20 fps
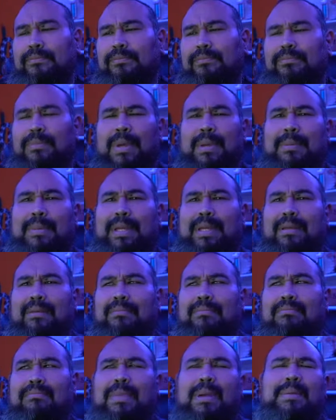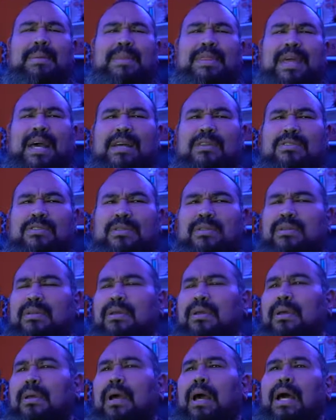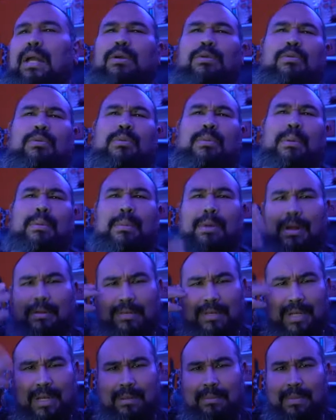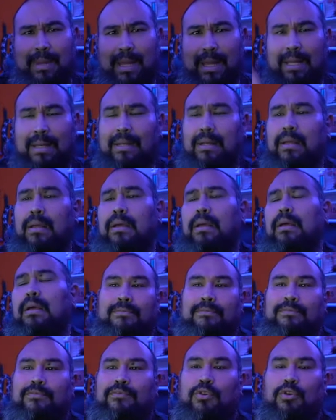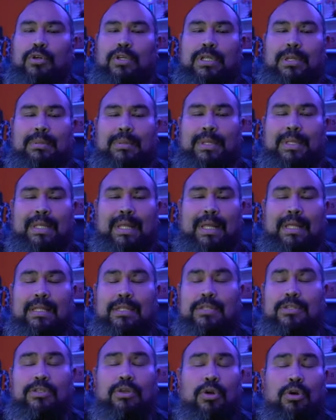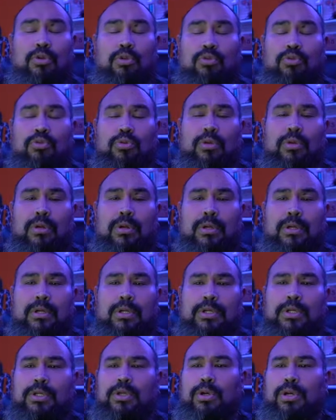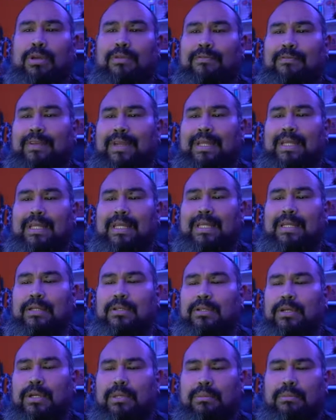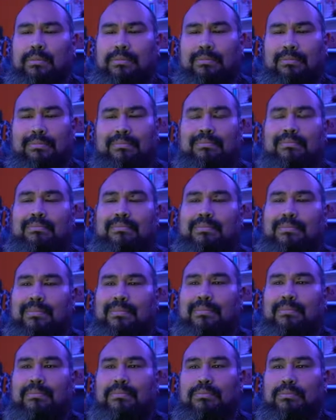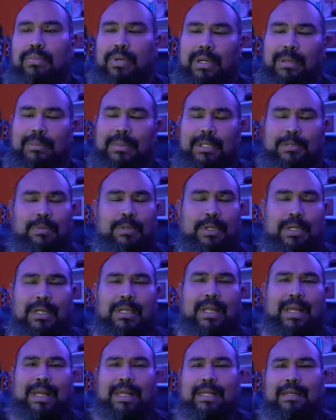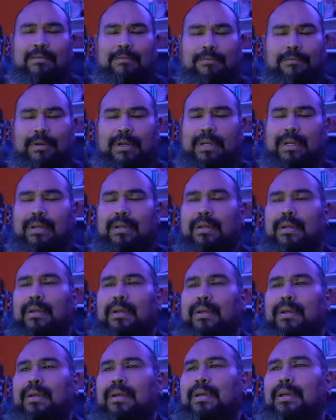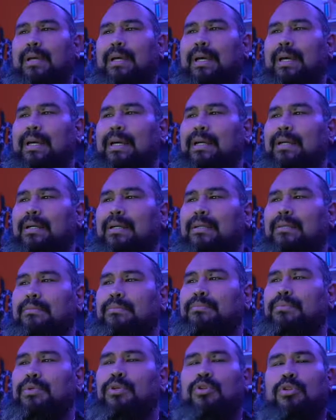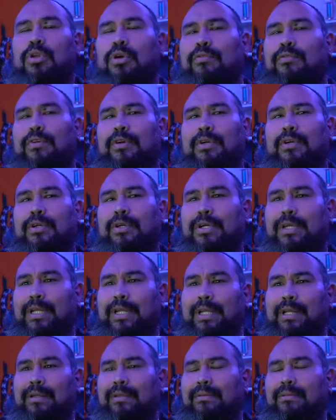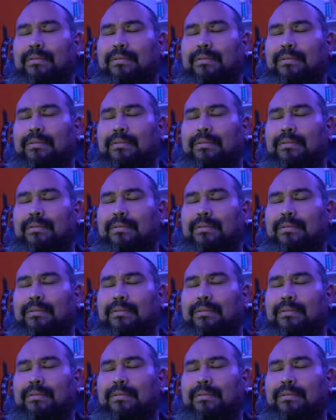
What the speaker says: Maybe 1000. I don't remember off the top of my head. For something that is so, convenient, you can pretty much put it like in a front pullover hoodie